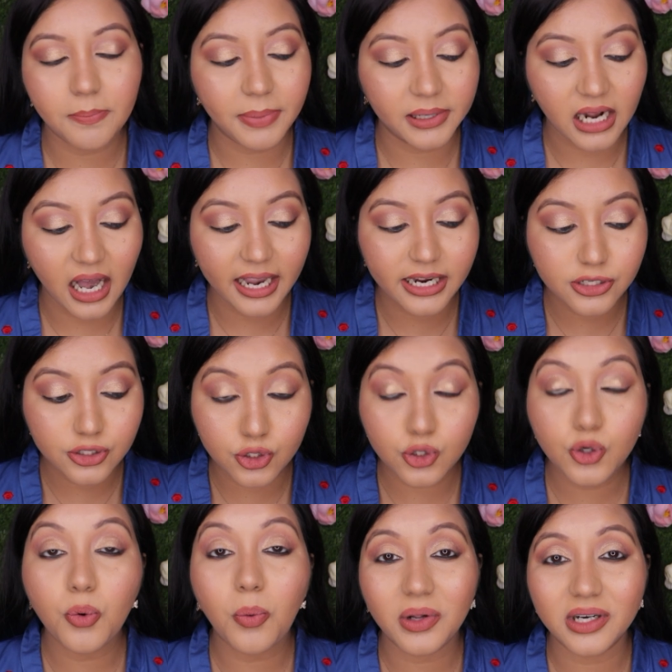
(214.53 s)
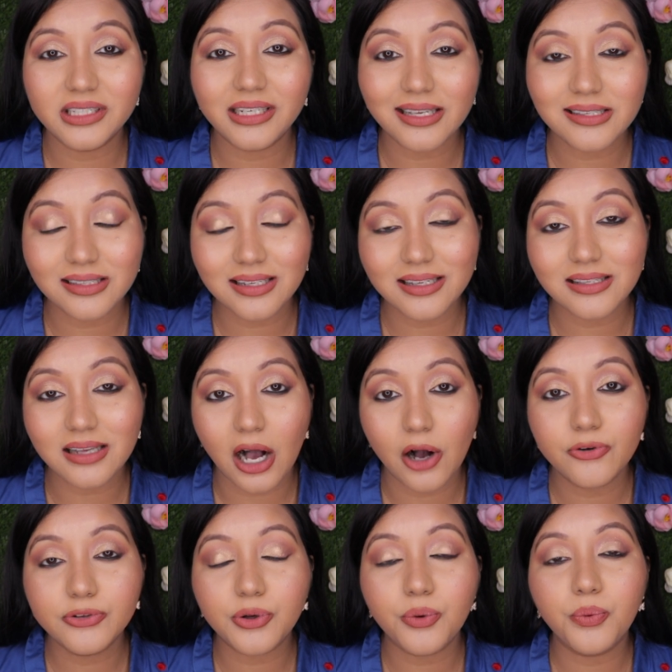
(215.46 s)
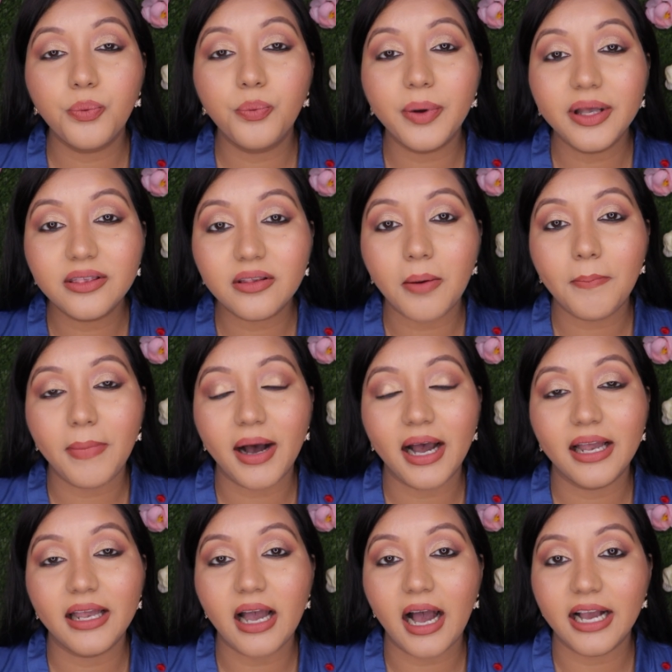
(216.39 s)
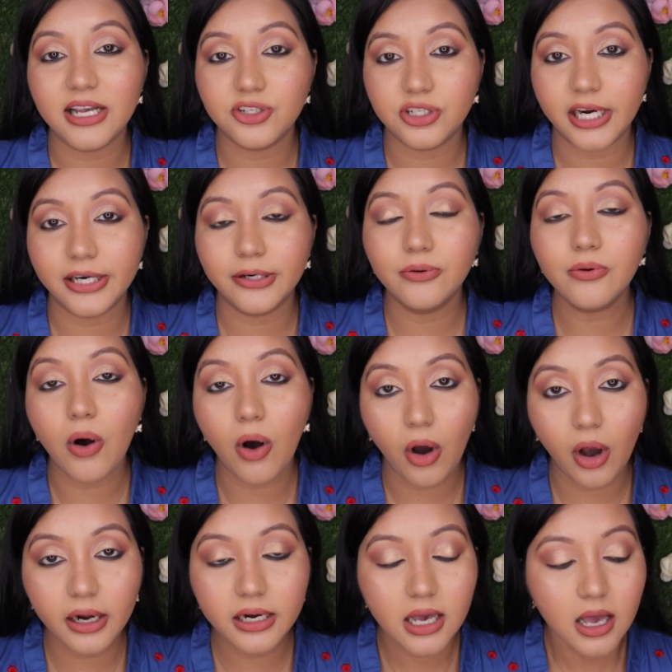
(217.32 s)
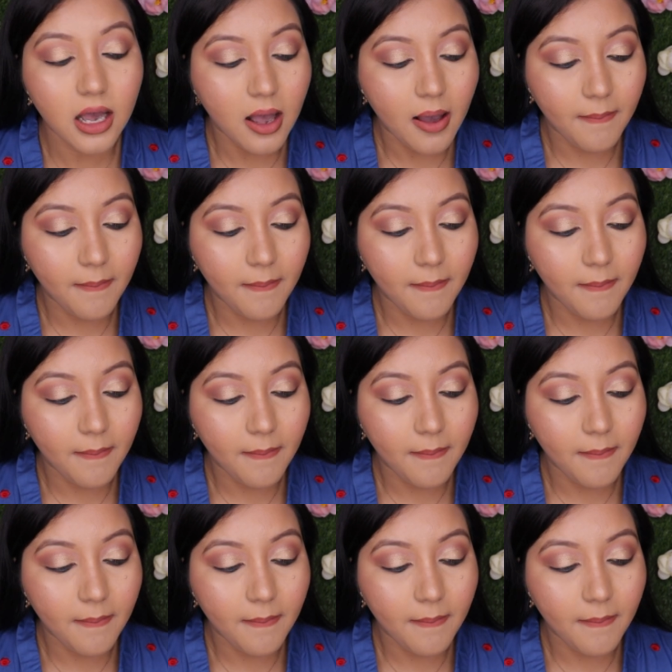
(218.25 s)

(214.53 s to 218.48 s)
But I do want to test these out with my eyeshadow on,